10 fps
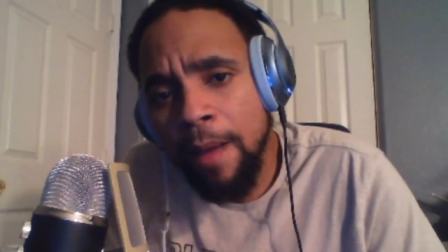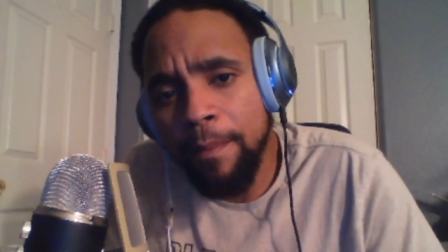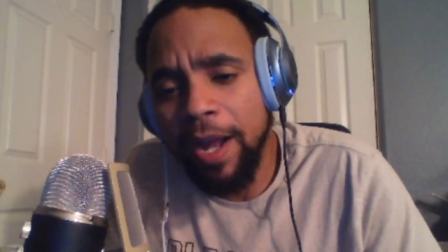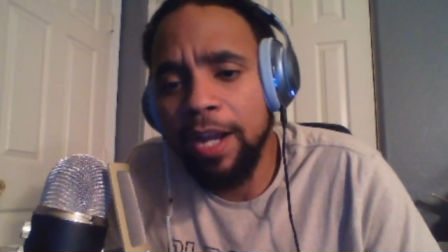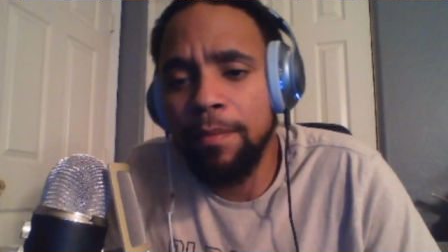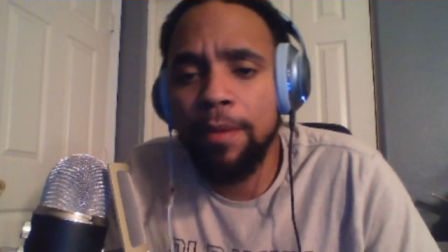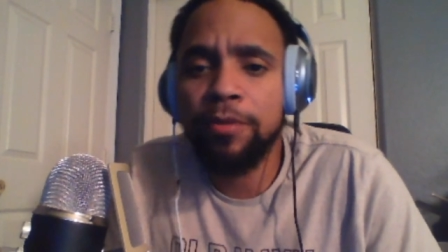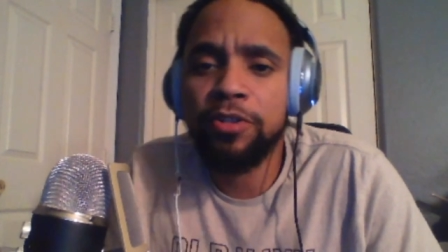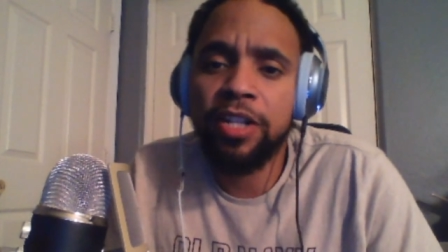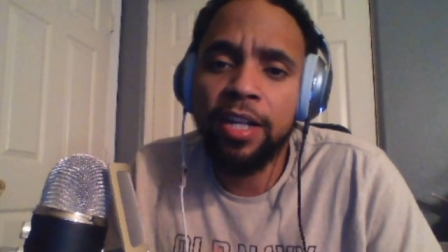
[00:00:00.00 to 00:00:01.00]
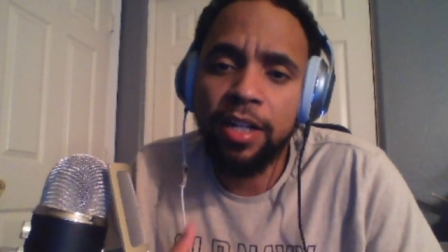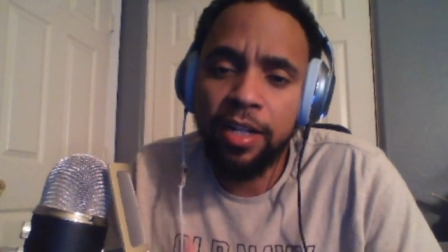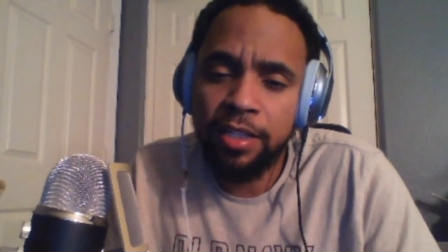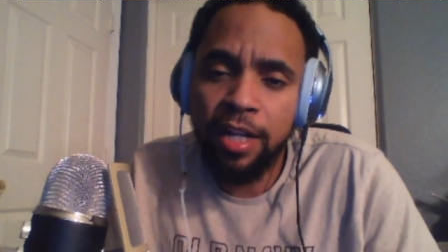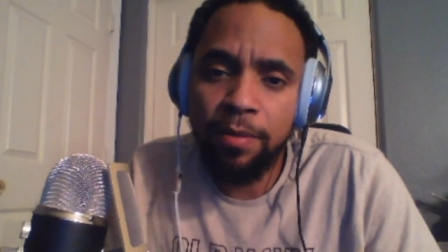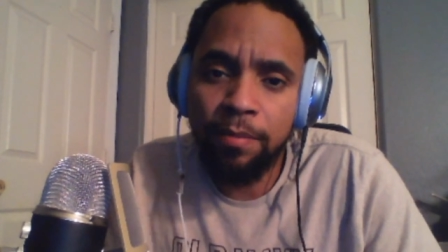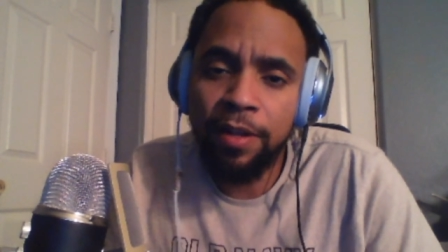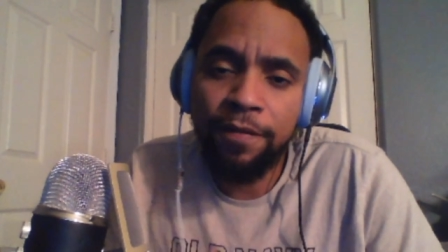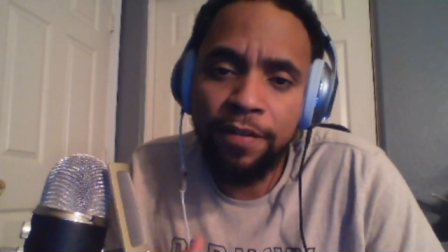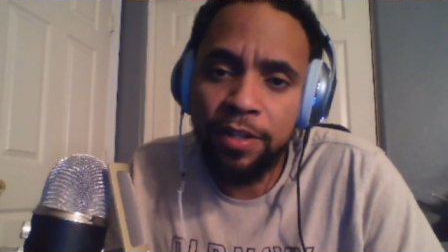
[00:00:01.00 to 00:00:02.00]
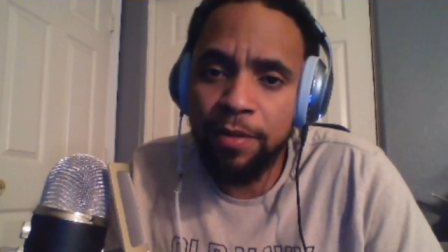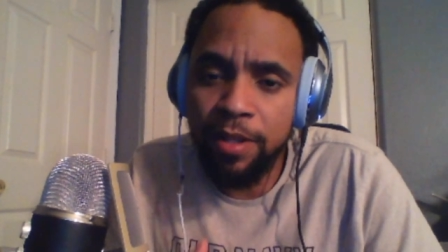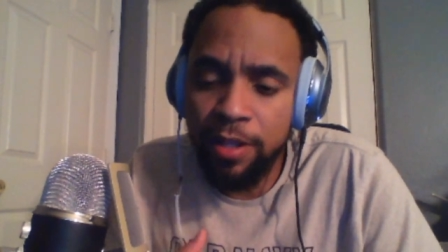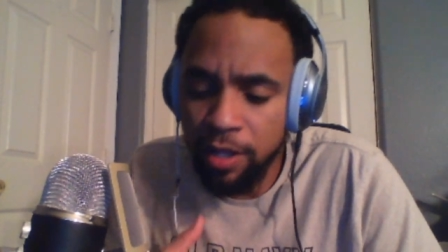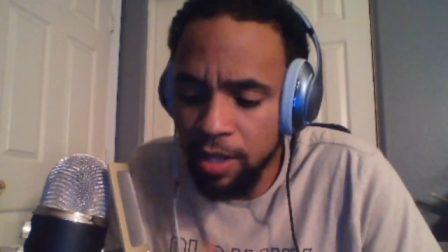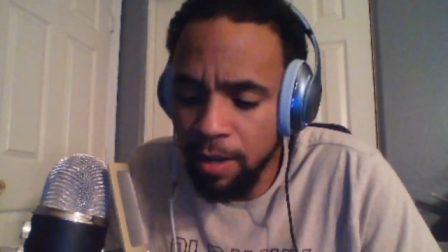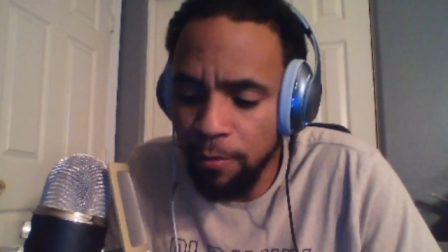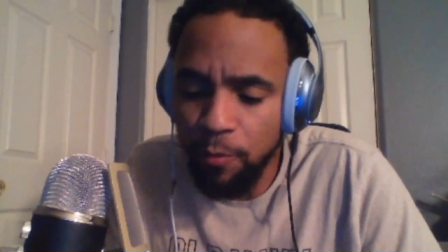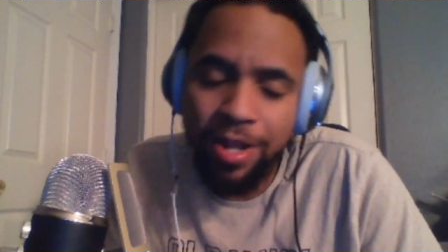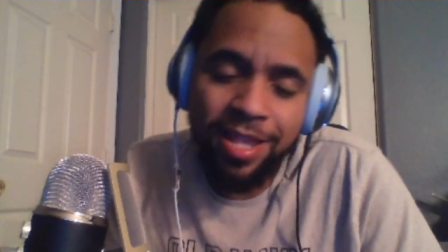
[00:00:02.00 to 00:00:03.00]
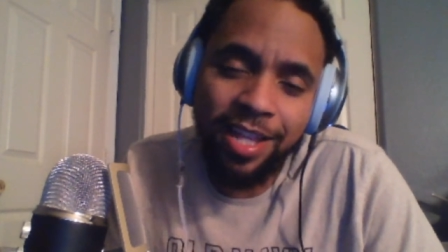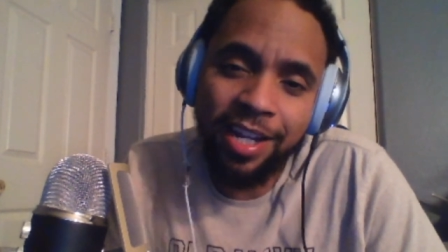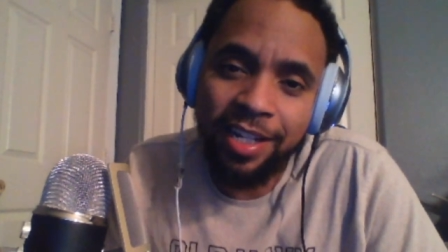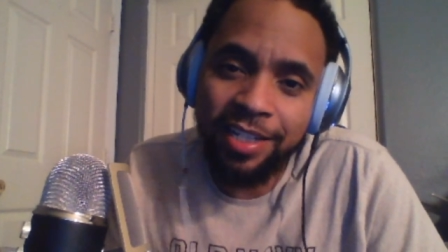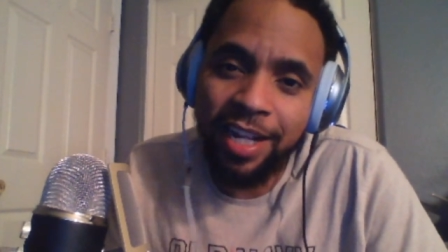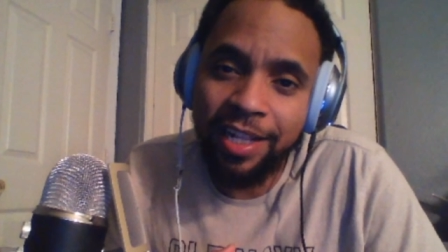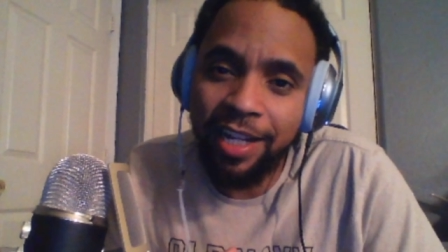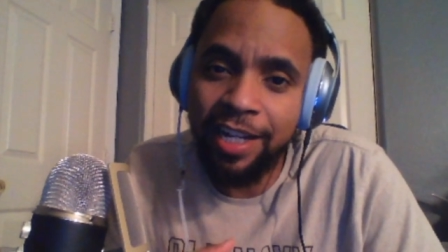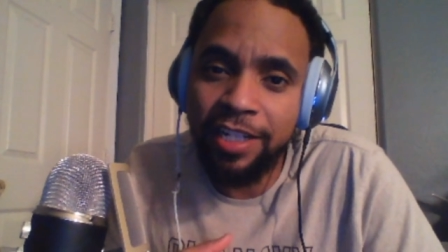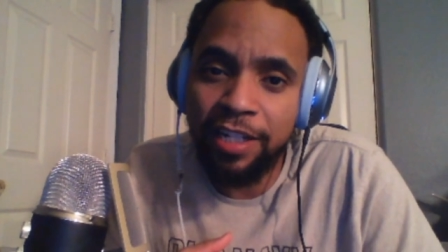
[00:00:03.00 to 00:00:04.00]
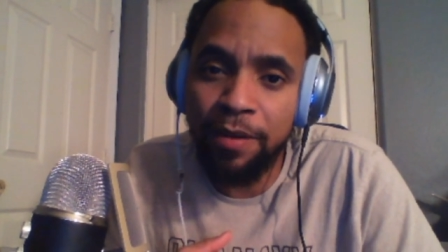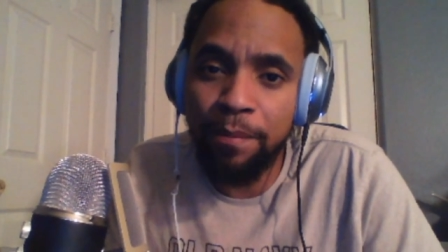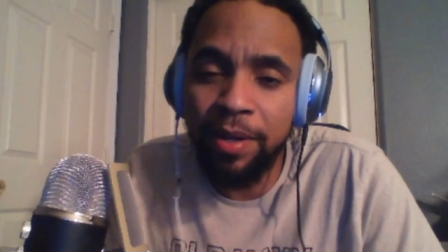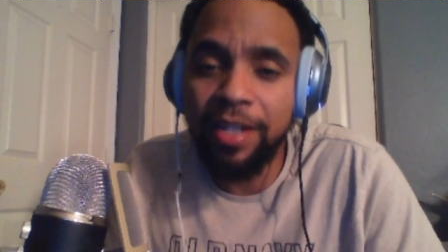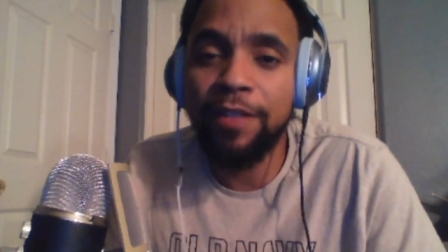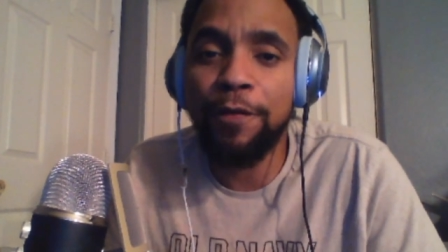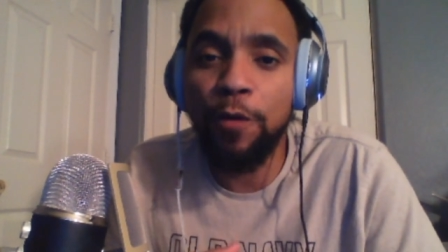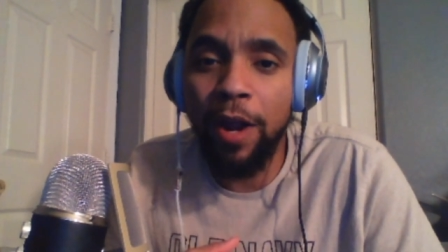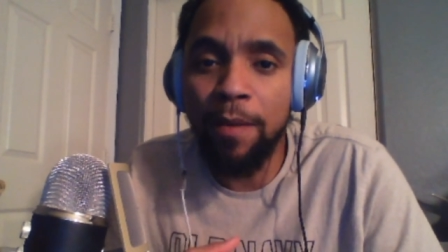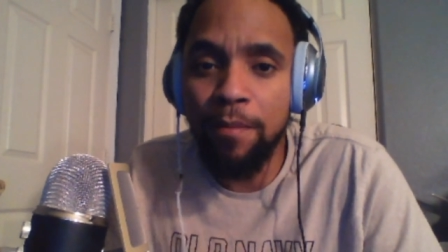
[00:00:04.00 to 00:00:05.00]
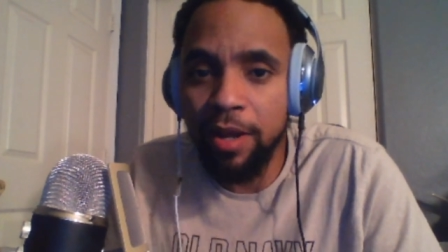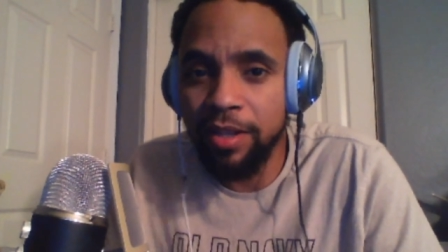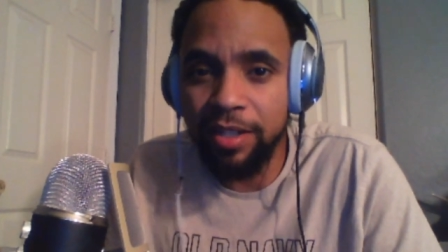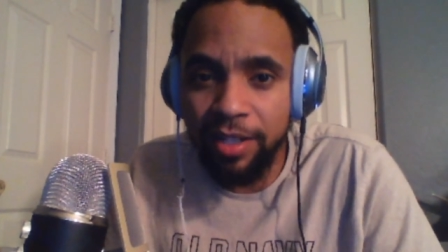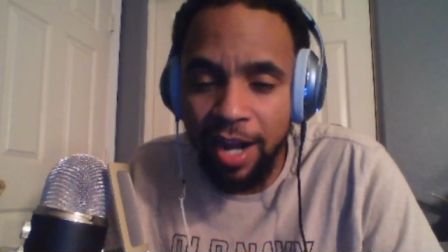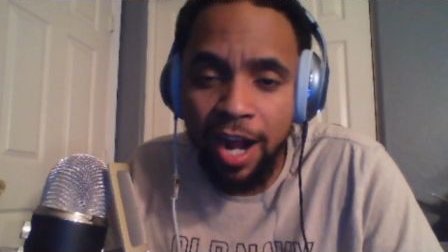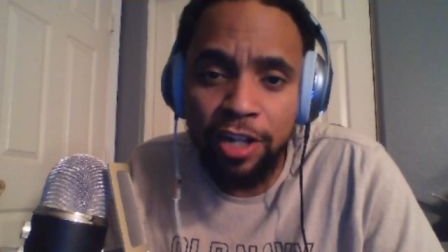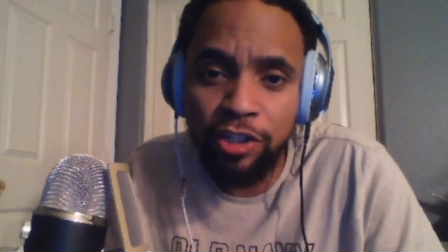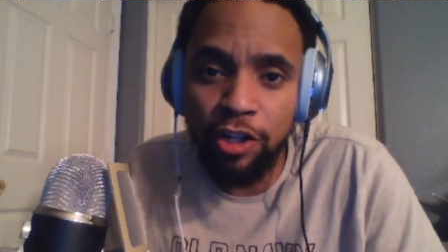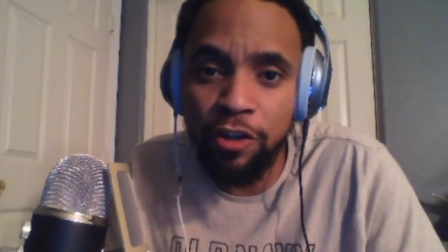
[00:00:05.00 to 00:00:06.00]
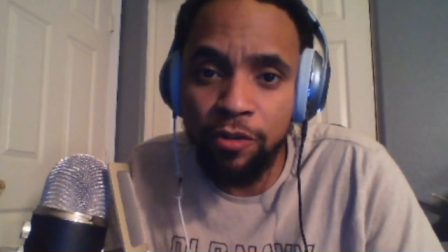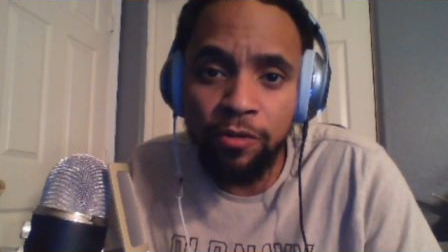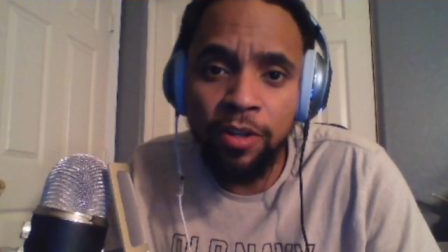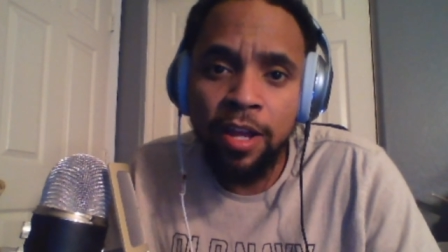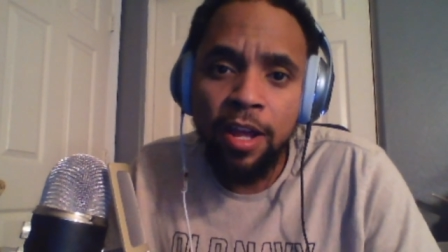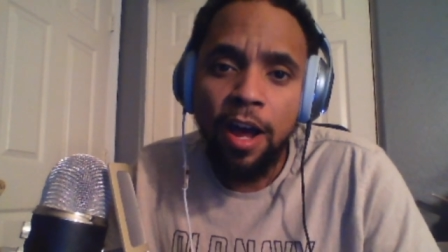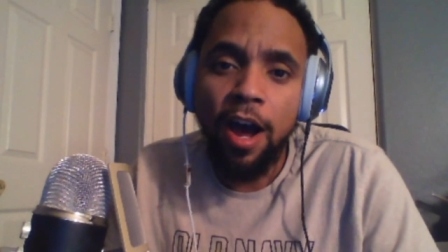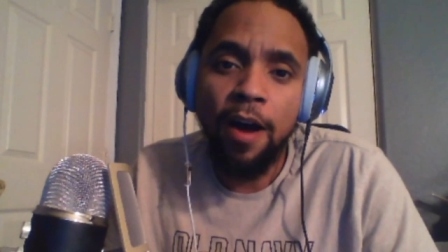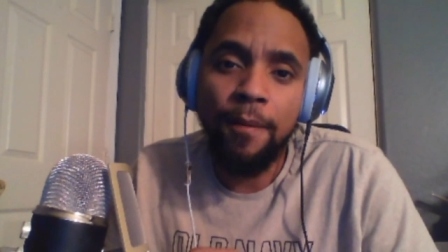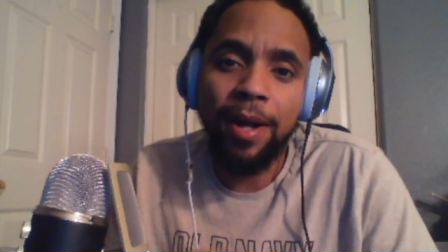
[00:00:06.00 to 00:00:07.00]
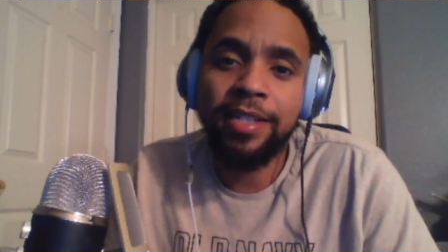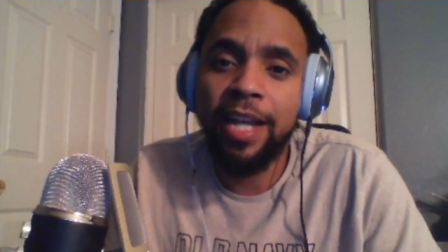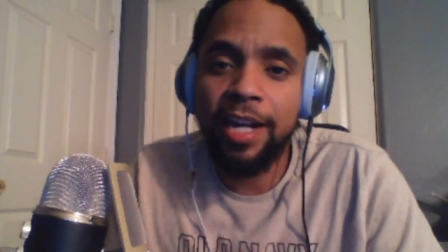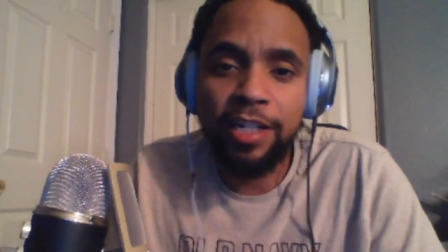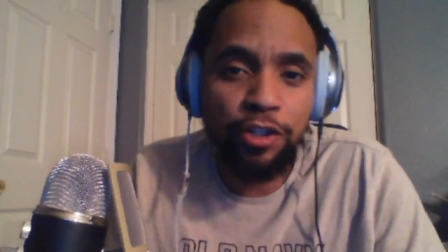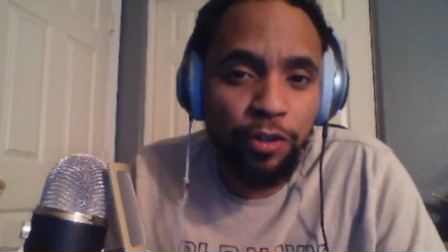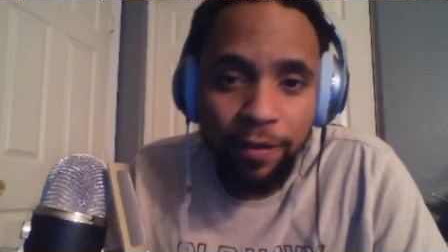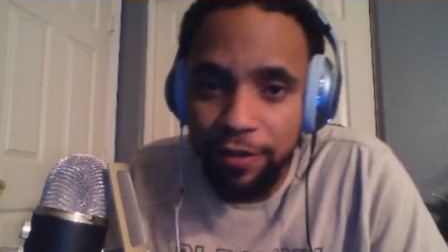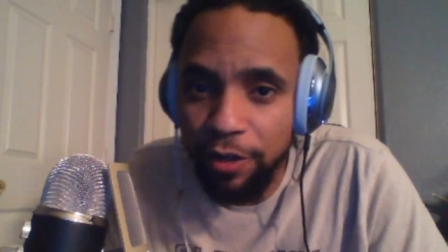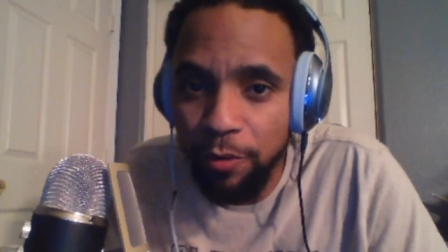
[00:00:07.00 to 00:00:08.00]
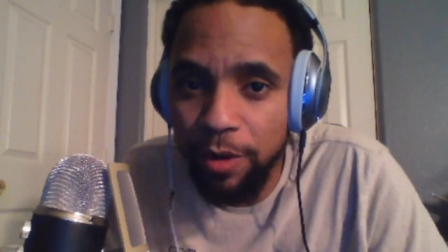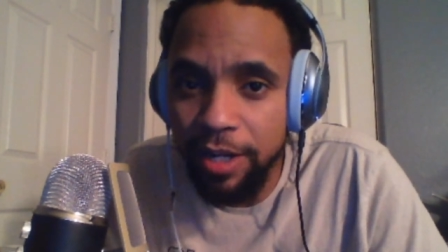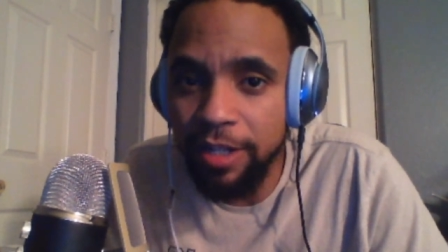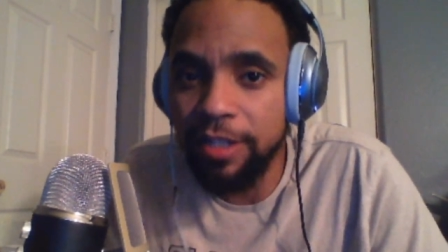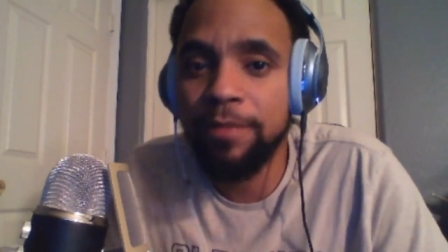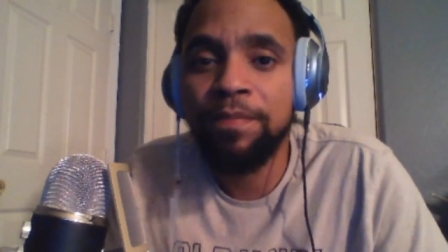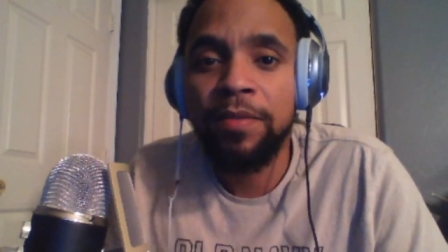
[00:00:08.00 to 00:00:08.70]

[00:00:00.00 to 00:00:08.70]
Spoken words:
Paying members get a ton of benefits, but the number one thing is that they get to compete for a monthly console by taking a trivia quiz.